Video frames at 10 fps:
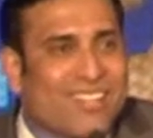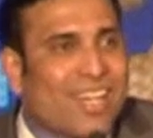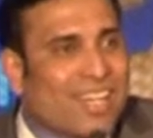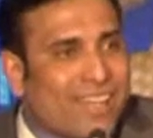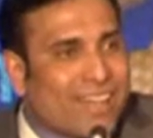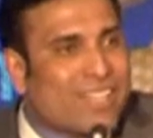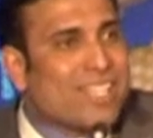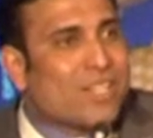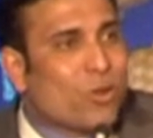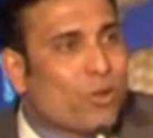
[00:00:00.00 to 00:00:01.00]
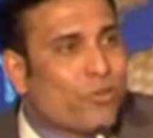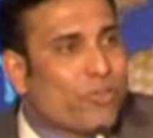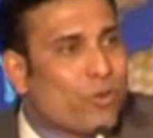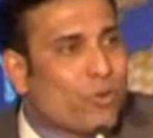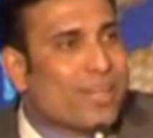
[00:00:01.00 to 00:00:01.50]
So I congratulate all
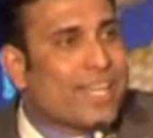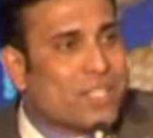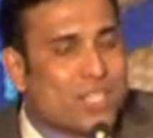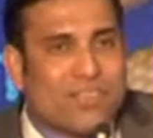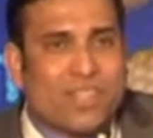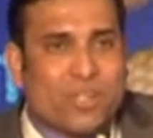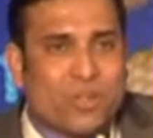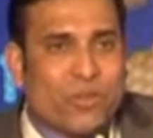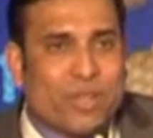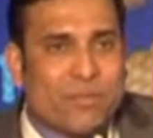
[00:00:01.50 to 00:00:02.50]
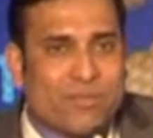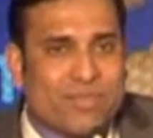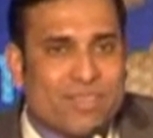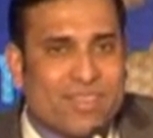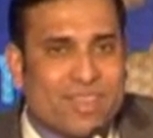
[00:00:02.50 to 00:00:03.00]
of you for achieving your
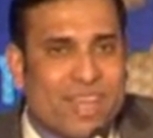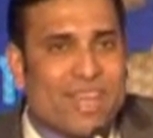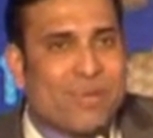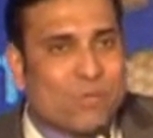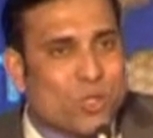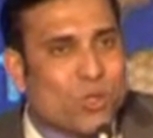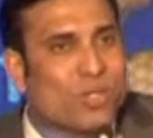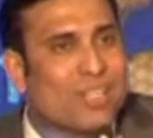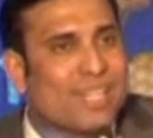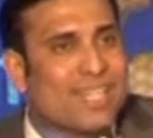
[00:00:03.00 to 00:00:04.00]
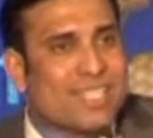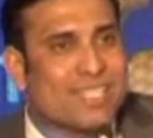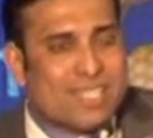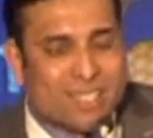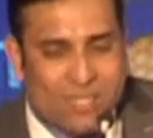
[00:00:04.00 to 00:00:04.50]
dream. And I'm sure that
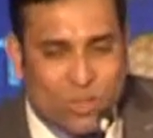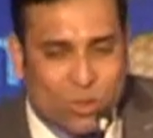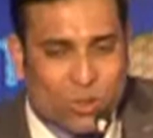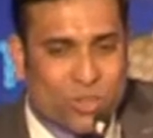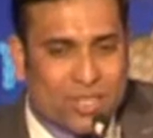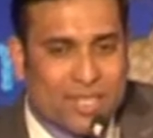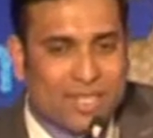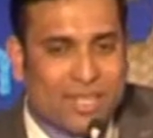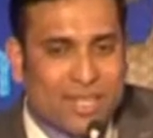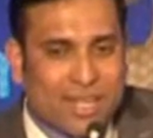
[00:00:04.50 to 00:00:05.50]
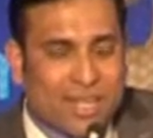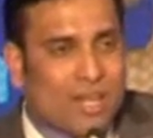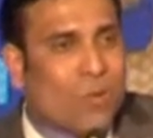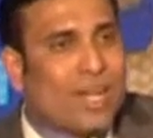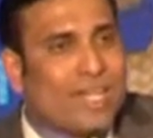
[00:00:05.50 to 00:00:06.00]
it's not only
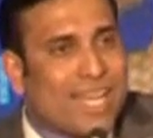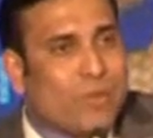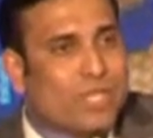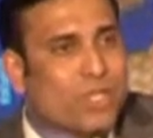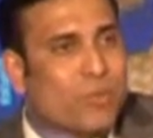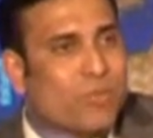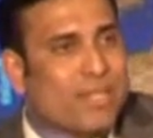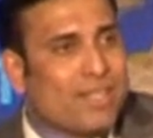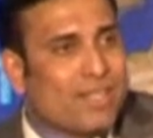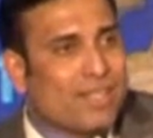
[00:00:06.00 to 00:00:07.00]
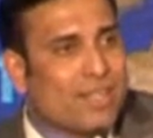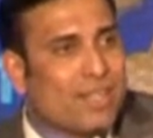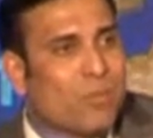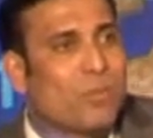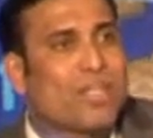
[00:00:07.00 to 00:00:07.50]
a one-time achievement,
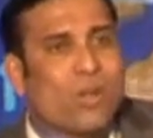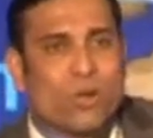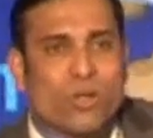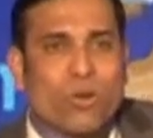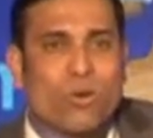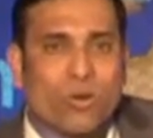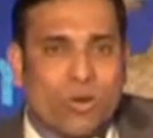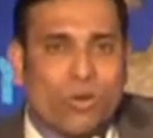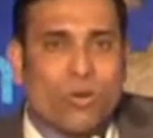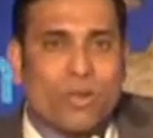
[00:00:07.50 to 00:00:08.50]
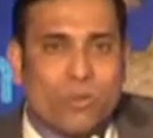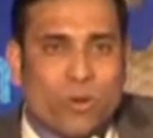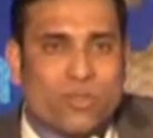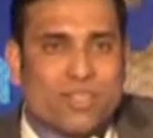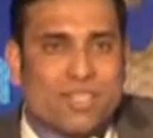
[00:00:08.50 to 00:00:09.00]
but an ongoing
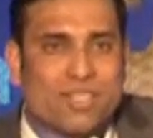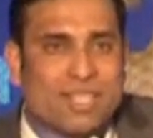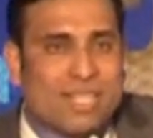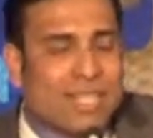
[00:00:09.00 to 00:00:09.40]
process.